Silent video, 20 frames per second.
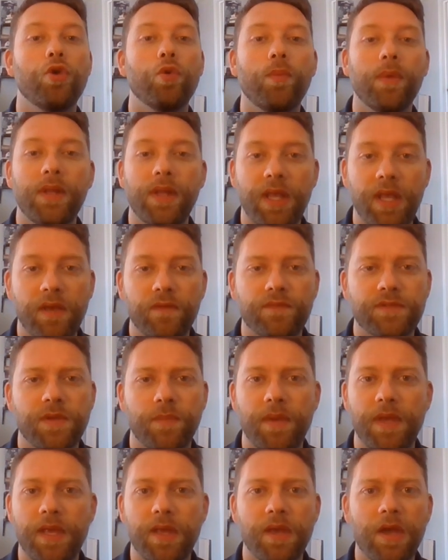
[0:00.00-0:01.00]
you believe
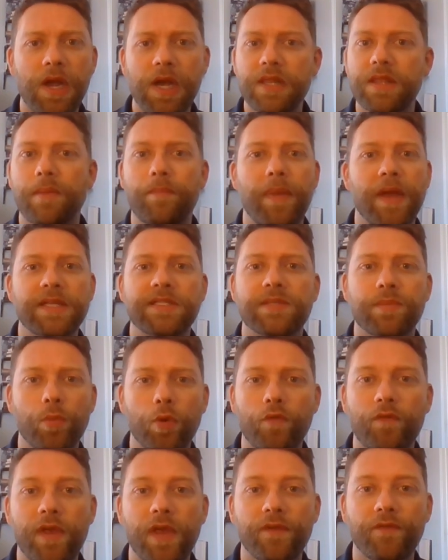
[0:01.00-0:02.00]
to be the best
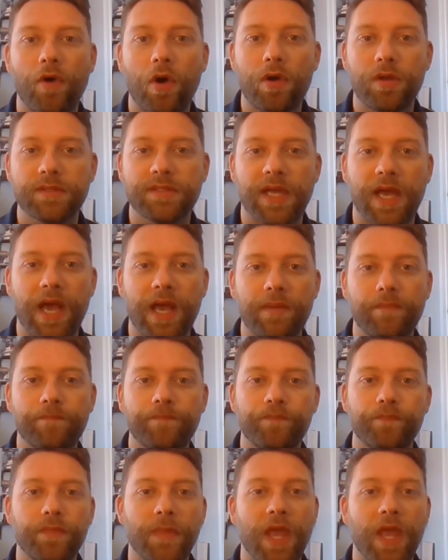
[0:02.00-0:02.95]
movie of all time,